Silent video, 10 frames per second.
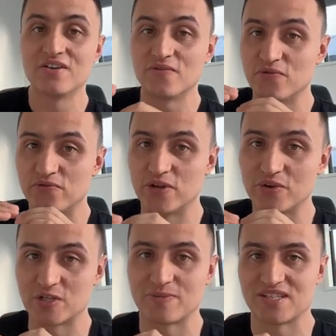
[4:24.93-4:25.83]

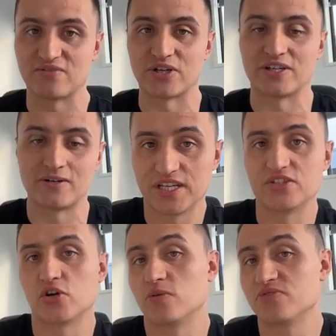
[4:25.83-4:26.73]
very specific. In
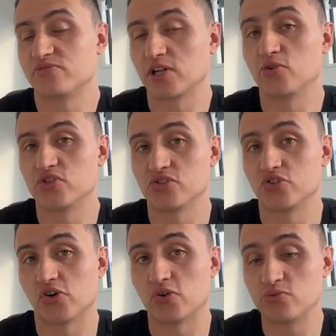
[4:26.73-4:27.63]
terms of closing
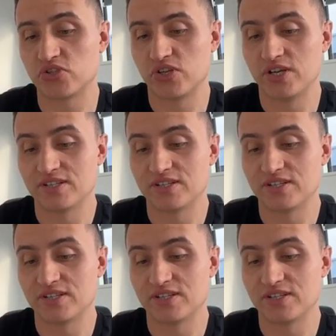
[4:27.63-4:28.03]
jobs,